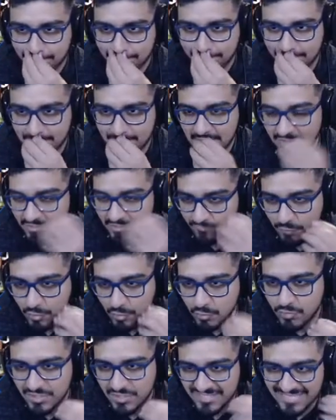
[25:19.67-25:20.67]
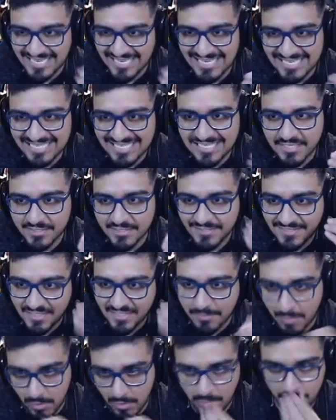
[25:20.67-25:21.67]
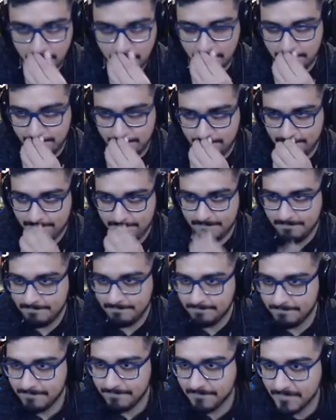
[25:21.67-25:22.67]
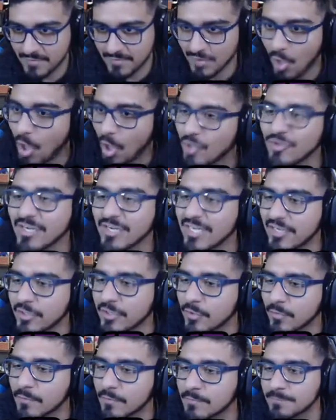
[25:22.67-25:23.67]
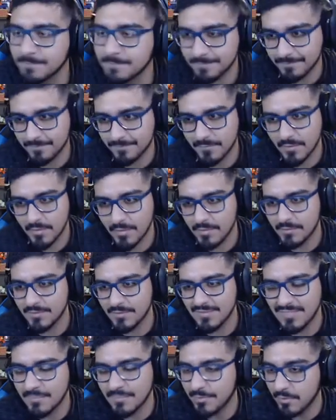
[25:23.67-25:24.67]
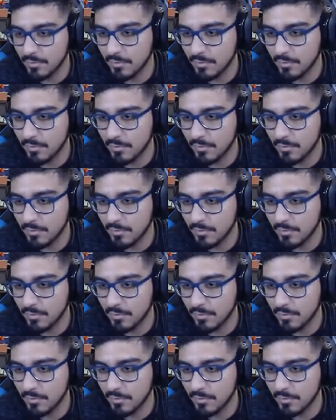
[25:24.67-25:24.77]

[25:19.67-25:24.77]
This is for you to stay in the ball. All you need to do. Simple.